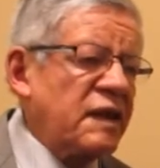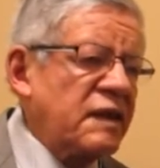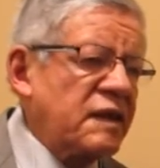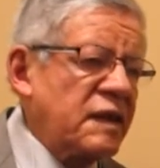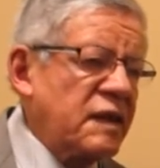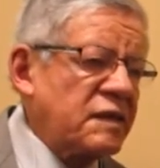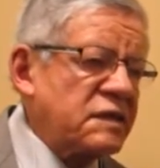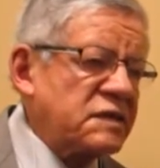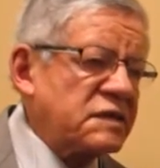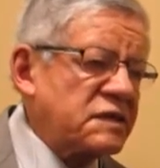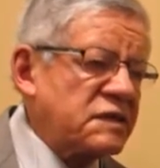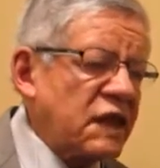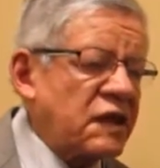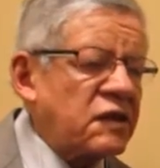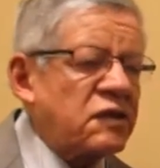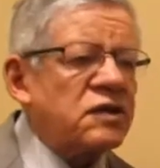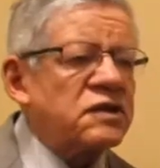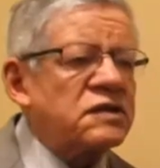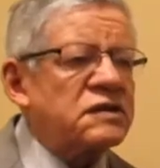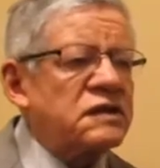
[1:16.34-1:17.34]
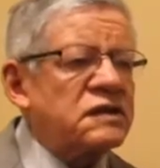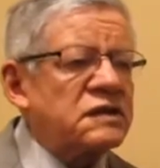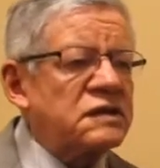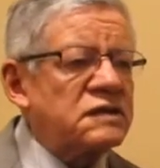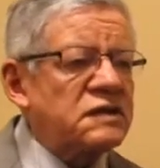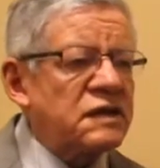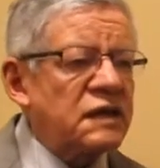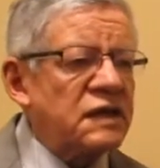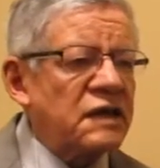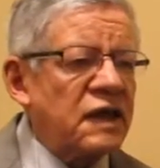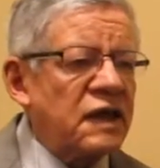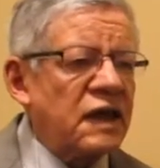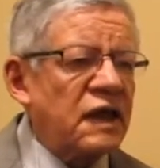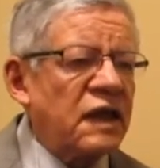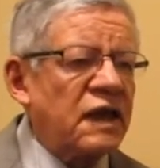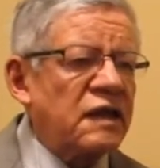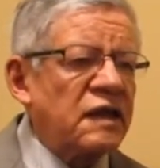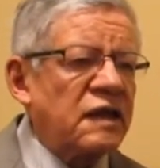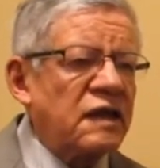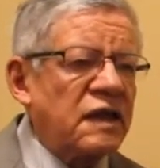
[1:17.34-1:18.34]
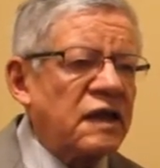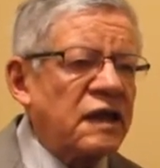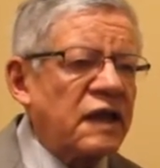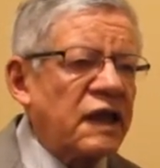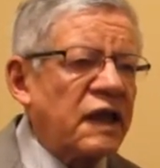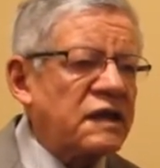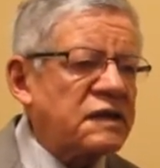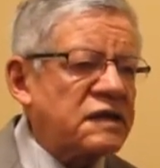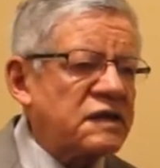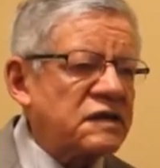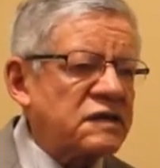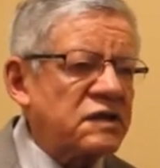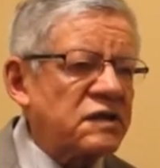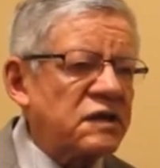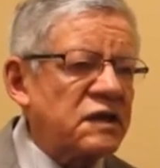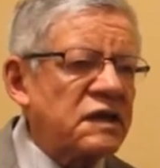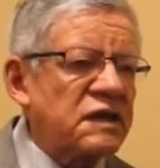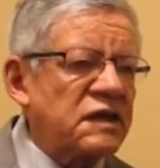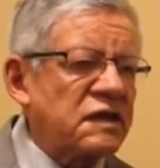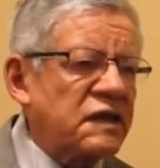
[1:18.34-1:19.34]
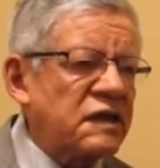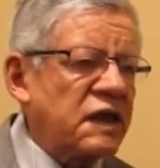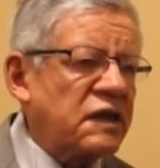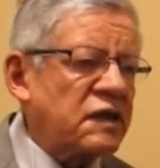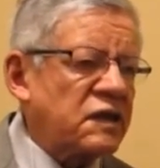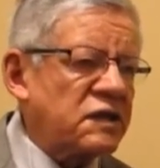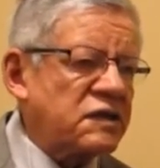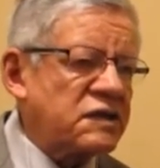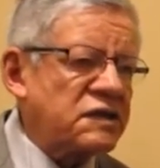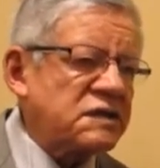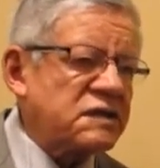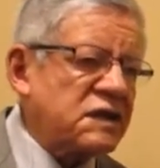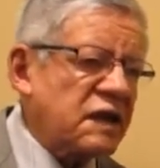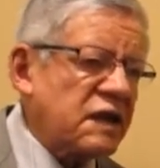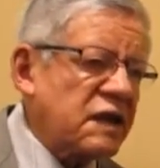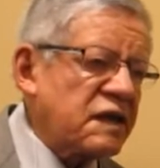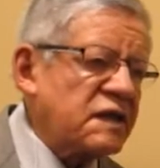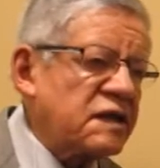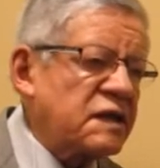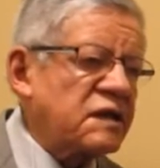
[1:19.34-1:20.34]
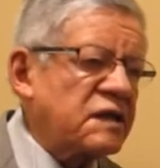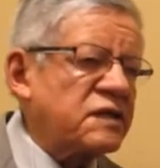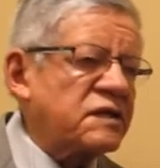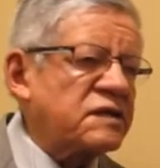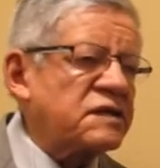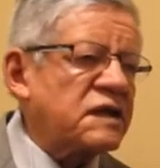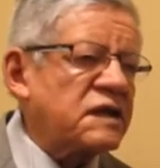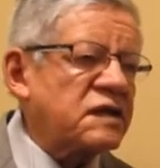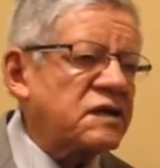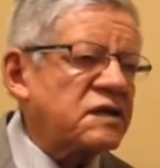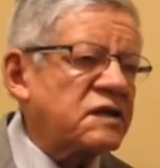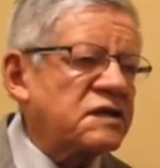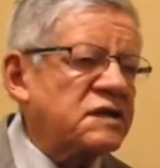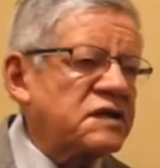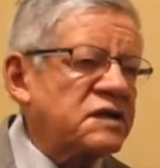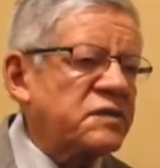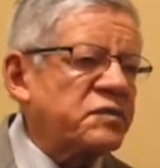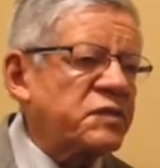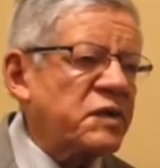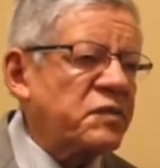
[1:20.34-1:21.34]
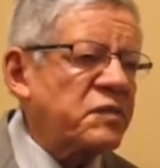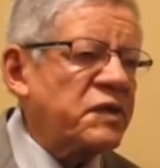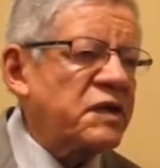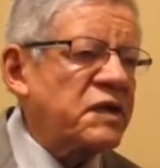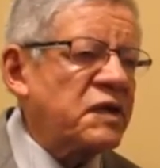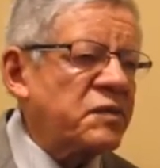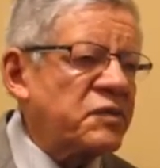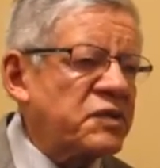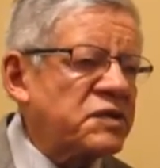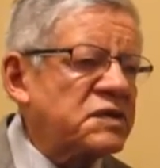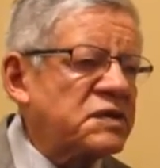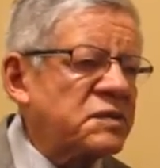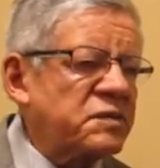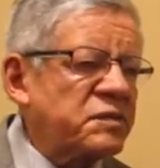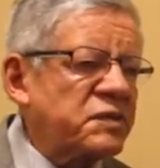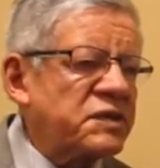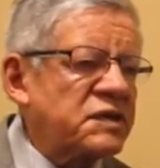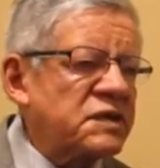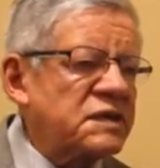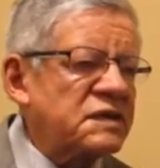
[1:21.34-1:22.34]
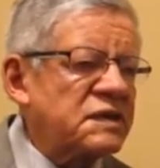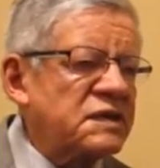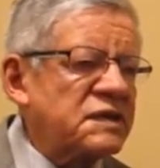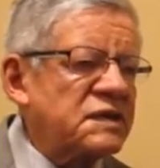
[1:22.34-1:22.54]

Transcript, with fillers: the psychosis and the accessory diagnosis related to psychosis may be the most important.